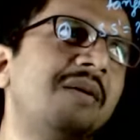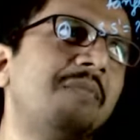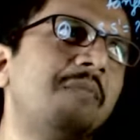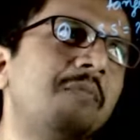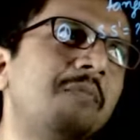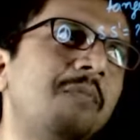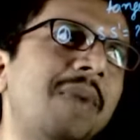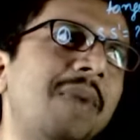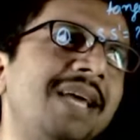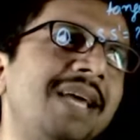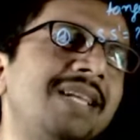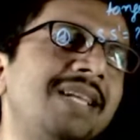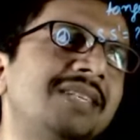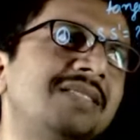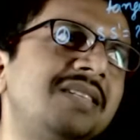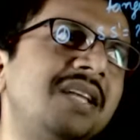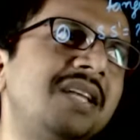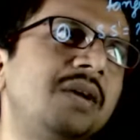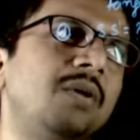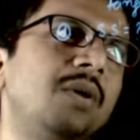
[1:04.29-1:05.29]
minus
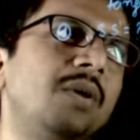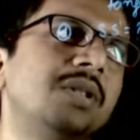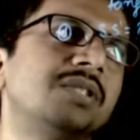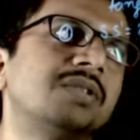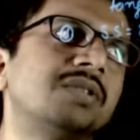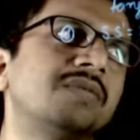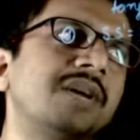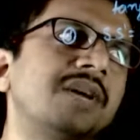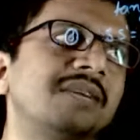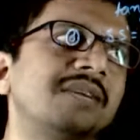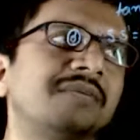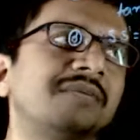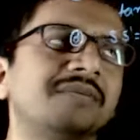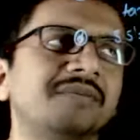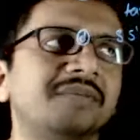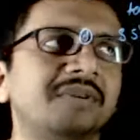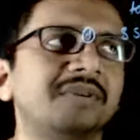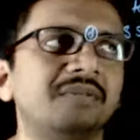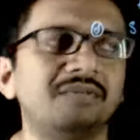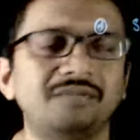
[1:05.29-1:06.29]
three whole square.
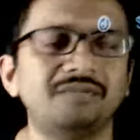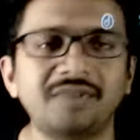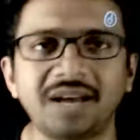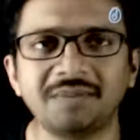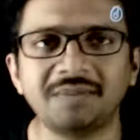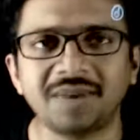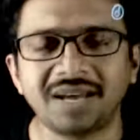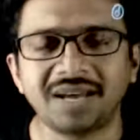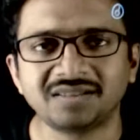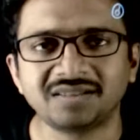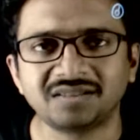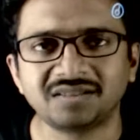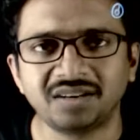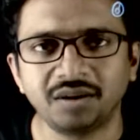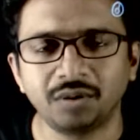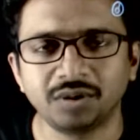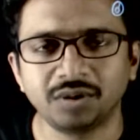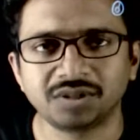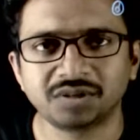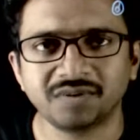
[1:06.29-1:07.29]
Y minus three
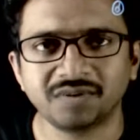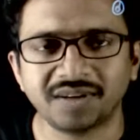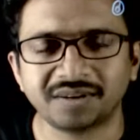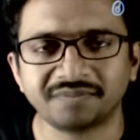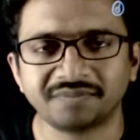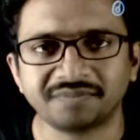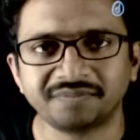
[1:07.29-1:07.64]
whole square.